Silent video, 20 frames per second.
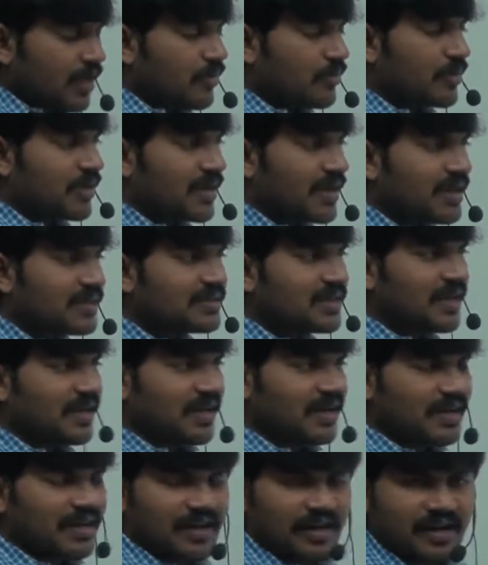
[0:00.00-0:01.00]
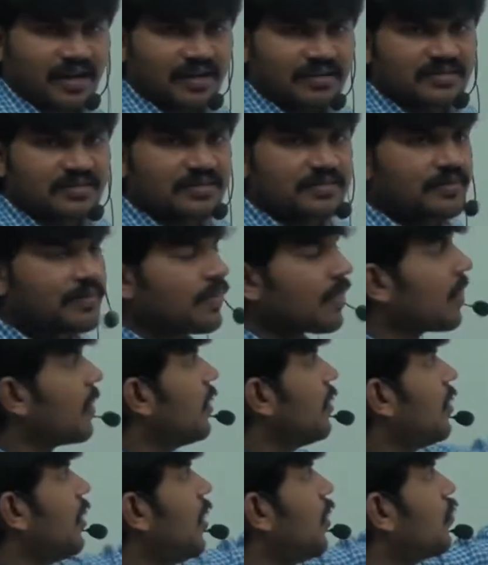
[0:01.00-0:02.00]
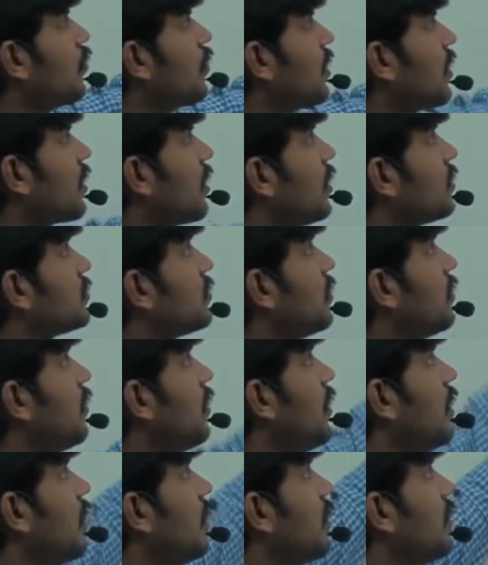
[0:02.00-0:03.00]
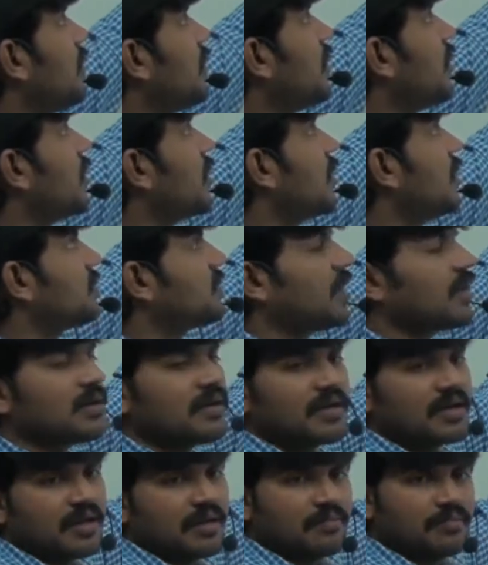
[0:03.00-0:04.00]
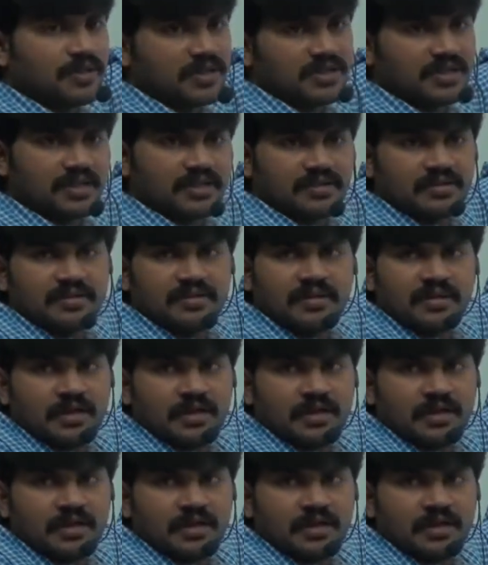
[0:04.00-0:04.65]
Outer class or inner class? Outer class. Hey, inner class already completed.